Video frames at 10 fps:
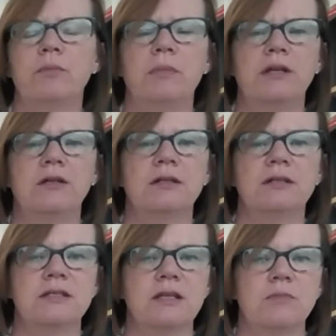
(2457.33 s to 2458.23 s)
medical
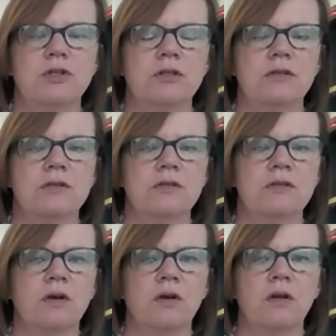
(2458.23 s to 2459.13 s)
exemptions.
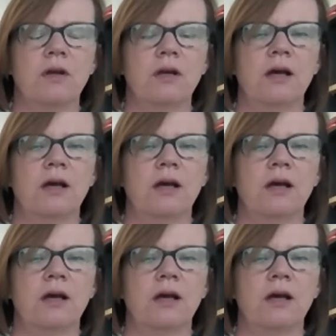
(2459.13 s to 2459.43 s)
So